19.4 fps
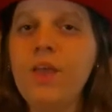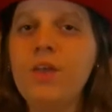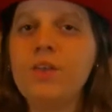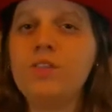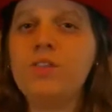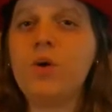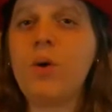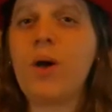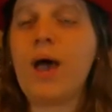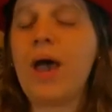
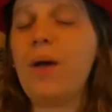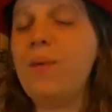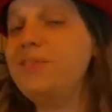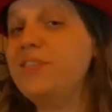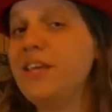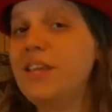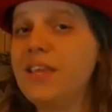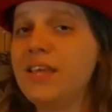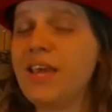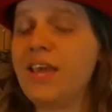So I would
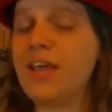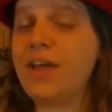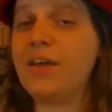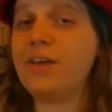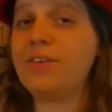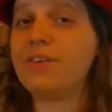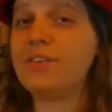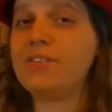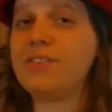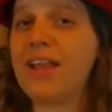say the
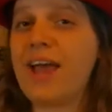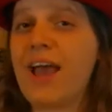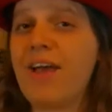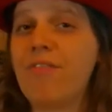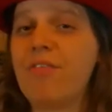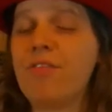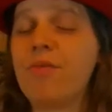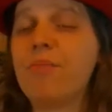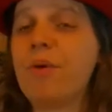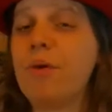characters that
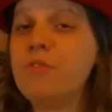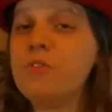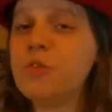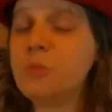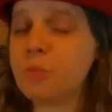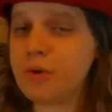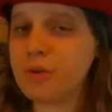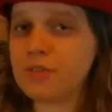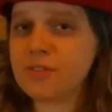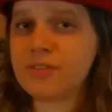have the most
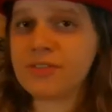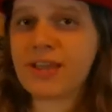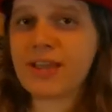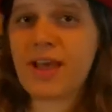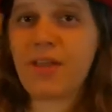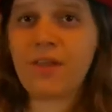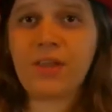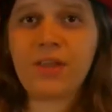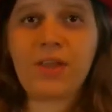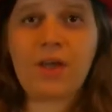
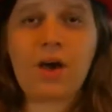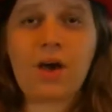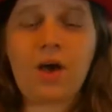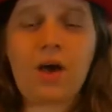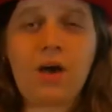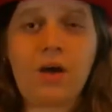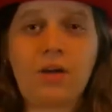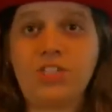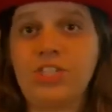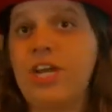personality
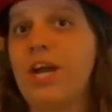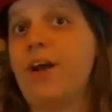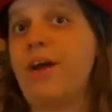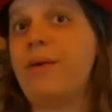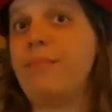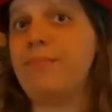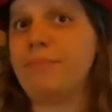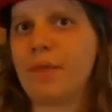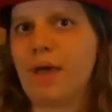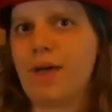are Jera,
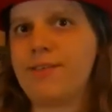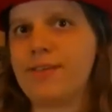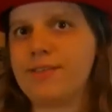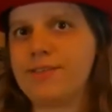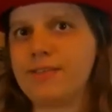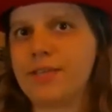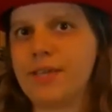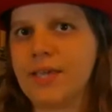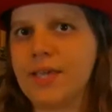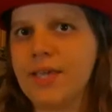
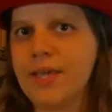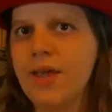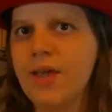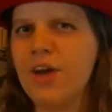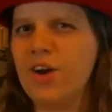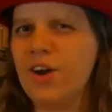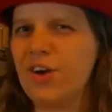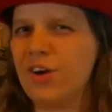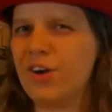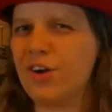obviously,
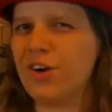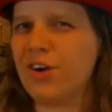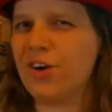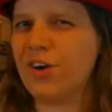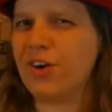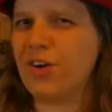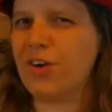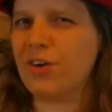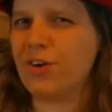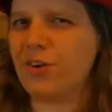
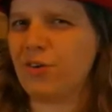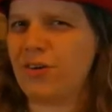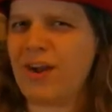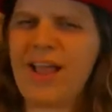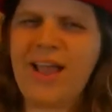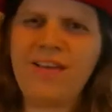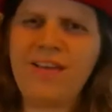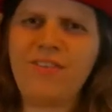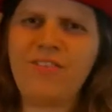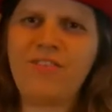her
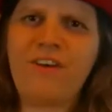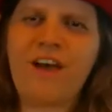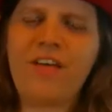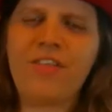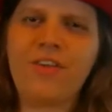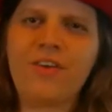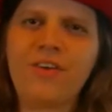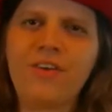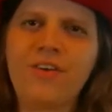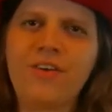
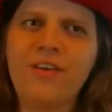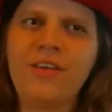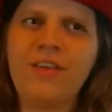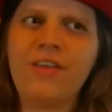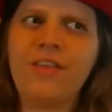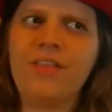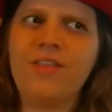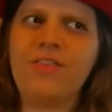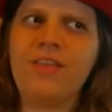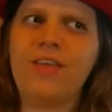grandfather,
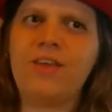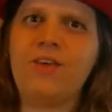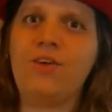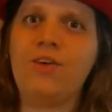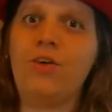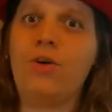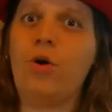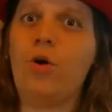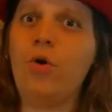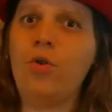then
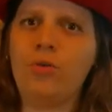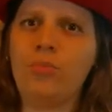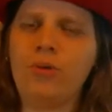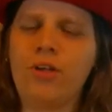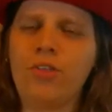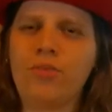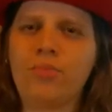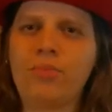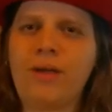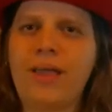her older
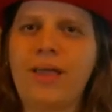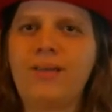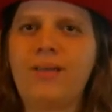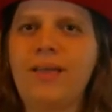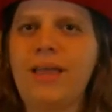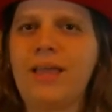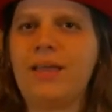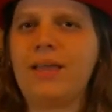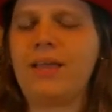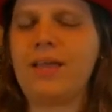brother Michael,
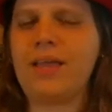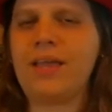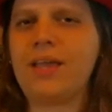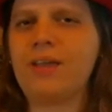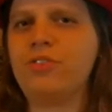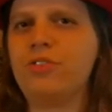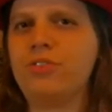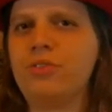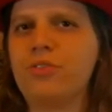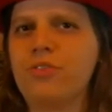and
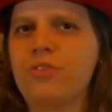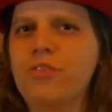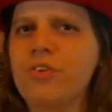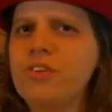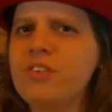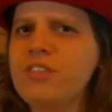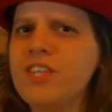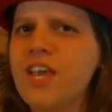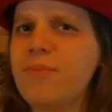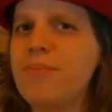Andrew. The
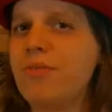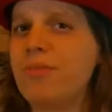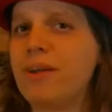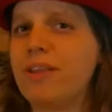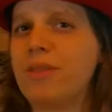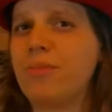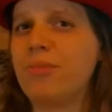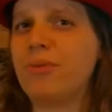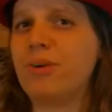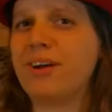first time I
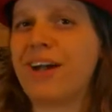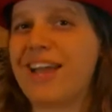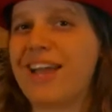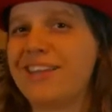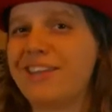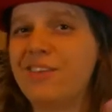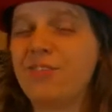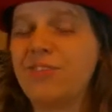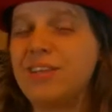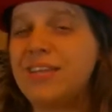read the book, I
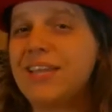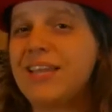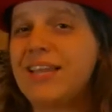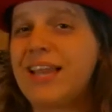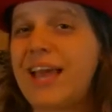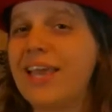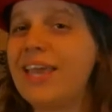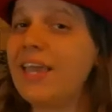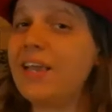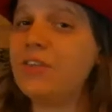didn't really
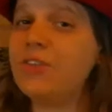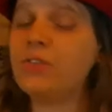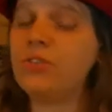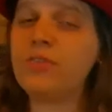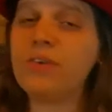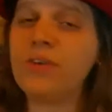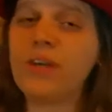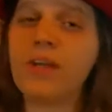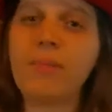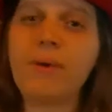like Andrew
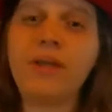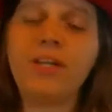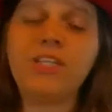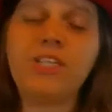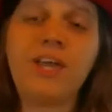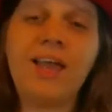very much.